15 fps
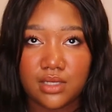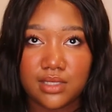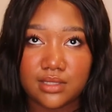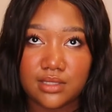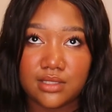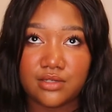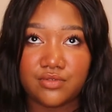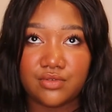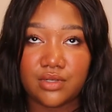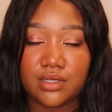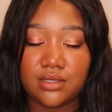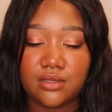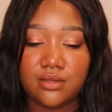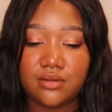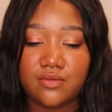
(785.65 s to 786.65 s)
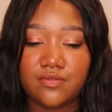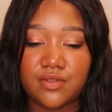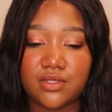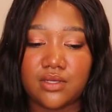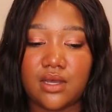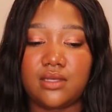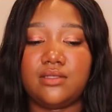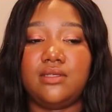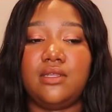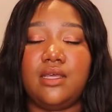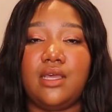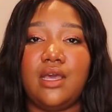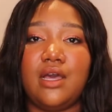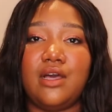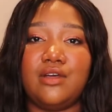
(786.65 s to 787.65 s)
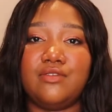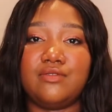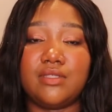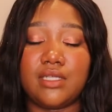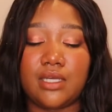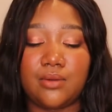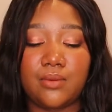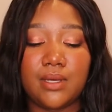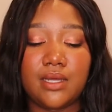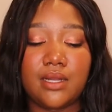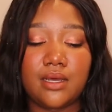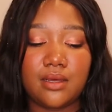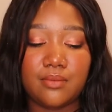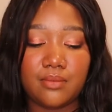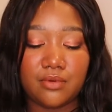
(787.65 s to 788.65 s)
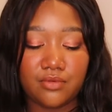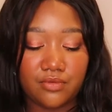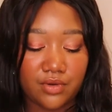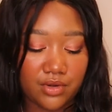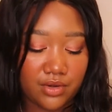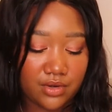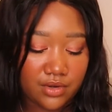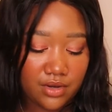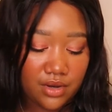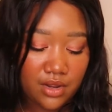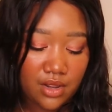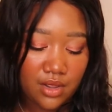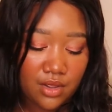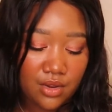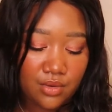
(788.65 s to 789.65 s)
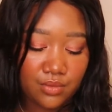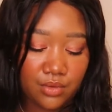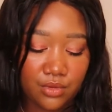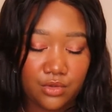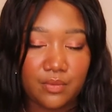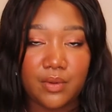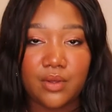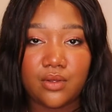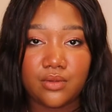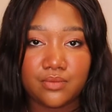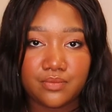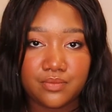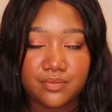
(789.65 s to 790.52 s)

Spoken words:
It's a different viscosity of liquid. Prefer rollerball